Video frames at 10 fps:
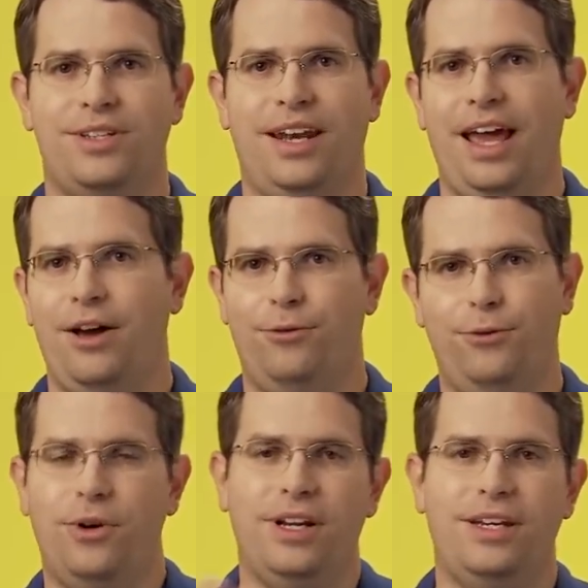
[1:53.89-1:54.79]
and now
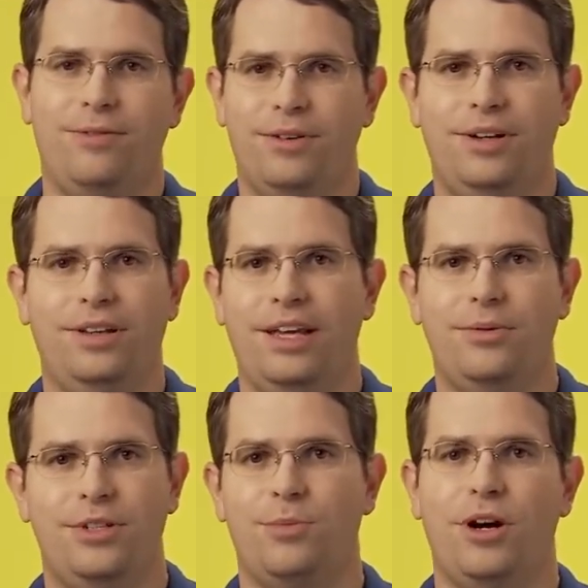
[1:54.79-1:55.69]
40 different
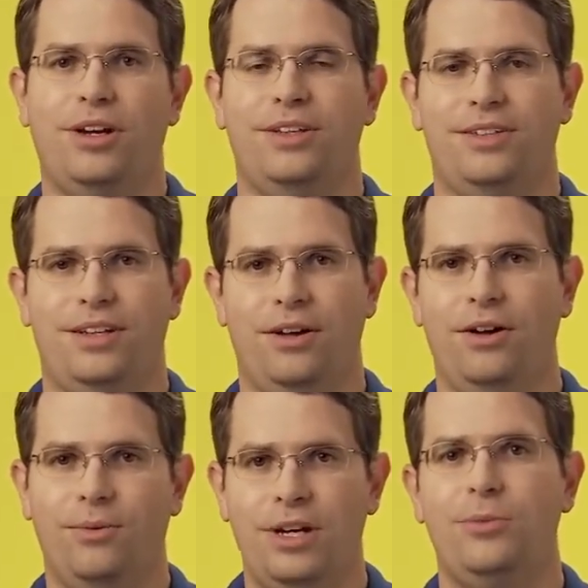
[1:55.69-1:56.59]
language markets can
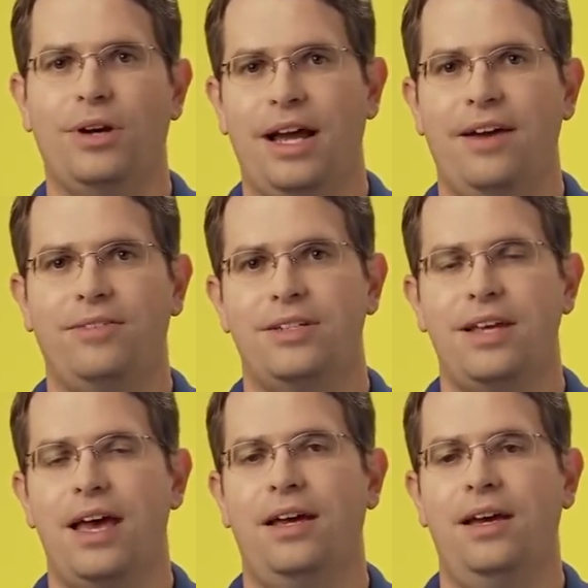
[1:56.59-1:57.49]
all read what I have to
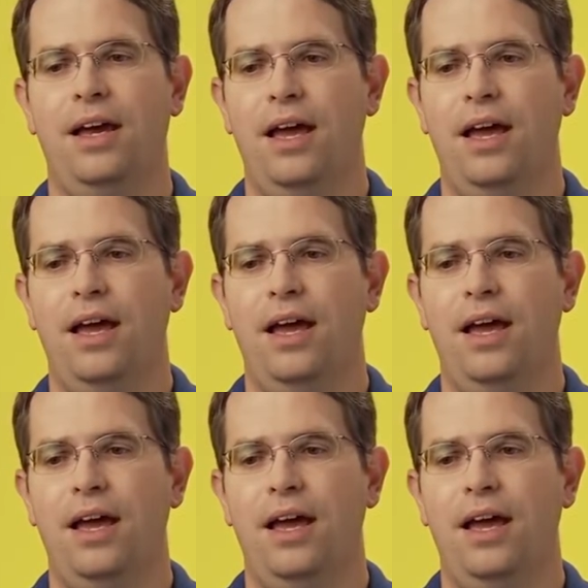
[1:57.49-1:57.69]
say.